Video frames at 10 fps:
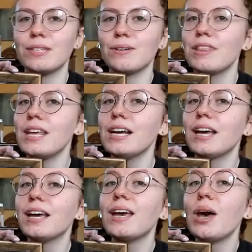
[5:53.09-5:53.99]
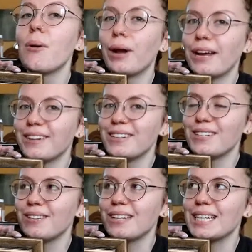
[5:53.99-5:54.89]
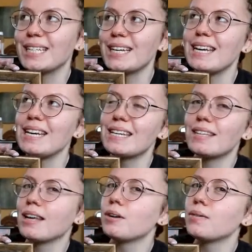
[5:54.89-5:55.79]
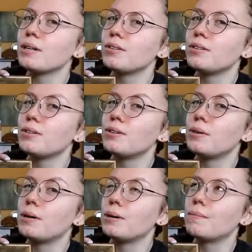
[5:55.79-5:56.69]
So I think what I'm going to do with this is I'm going to